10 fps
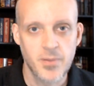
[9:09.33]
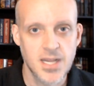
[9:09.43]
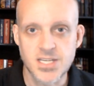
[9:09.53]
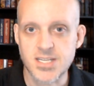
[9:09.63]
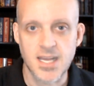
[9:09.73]

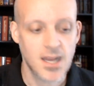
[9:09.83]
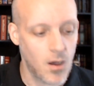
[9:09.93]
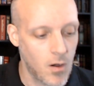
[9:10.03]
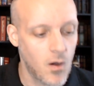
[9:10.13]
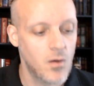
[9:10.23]
But it
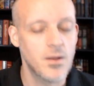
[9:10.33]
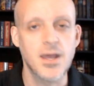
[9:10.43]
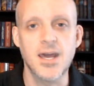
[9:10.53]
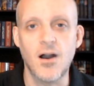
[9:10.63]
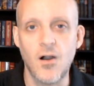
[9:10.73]

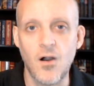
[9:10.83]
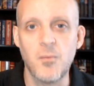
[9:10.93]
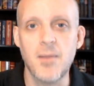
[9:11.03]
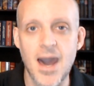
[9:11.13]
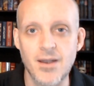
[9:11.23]

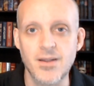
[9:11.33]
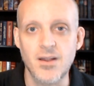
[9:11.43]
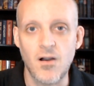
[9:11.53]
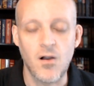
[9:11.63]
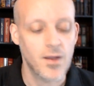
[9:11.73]
all mattered.
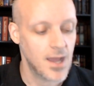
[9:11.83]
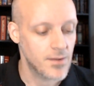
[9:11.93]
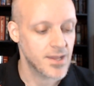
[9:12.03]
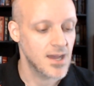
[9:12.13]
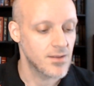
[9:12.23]
It all
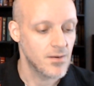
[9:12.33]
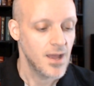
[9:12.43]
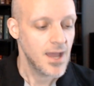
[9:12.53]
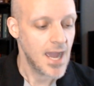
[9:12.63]
came together.